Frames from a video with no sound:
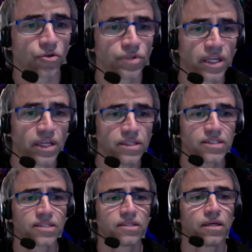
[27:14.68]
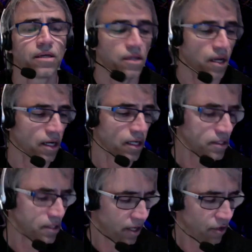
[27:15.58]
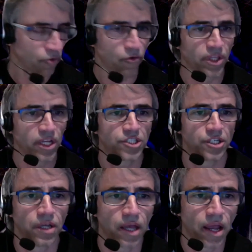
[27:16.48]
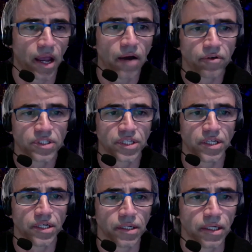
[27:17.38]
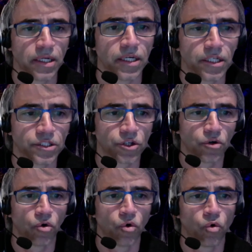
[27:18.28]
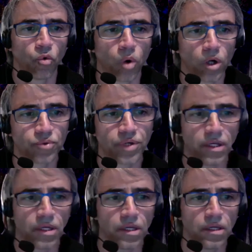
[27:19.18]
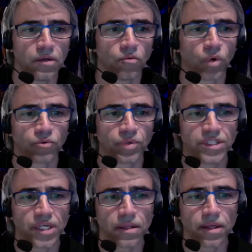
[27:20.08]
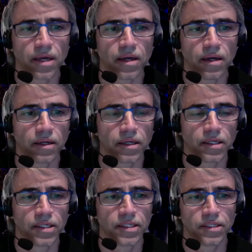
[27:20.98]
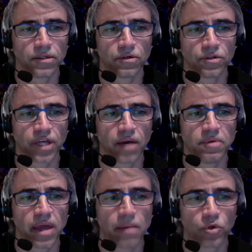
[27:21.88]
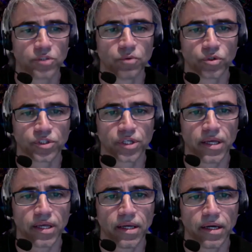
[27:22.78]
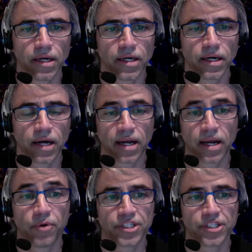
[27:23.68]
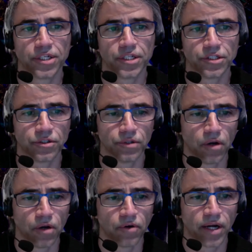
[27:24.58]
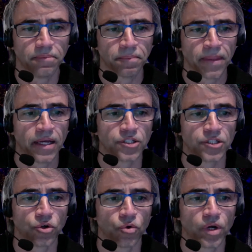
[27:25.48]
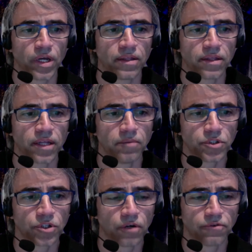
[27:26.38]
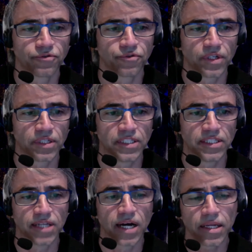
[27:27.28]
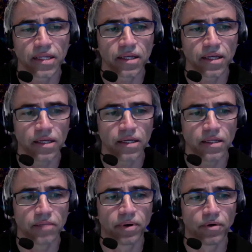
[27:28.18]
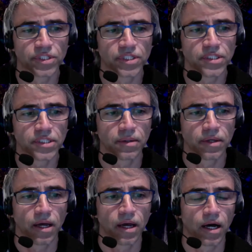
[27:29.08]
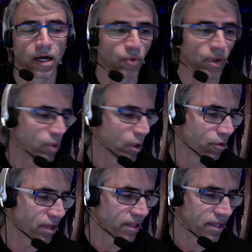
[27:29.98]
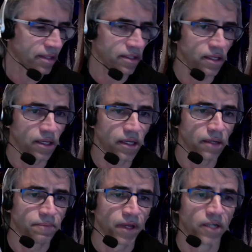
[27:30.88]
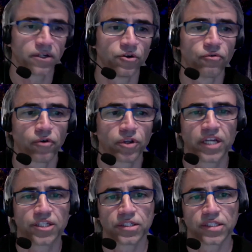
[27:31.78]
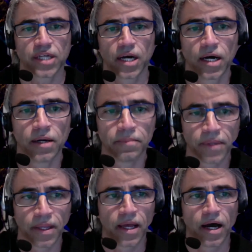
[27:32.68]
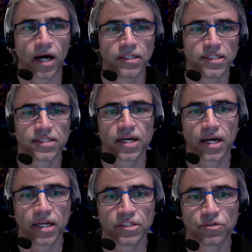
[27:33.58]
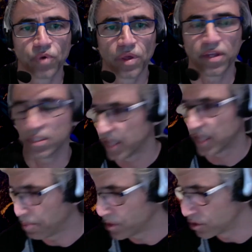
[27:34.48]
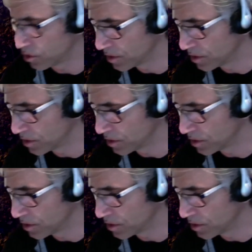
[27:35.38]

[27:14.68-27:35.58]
the under and over rotation errors here. So what we did there on the IBM was mostly a calibration issue, right? So in terms of designing the pulses, we could think that the under and over rotations are designed with this amplitude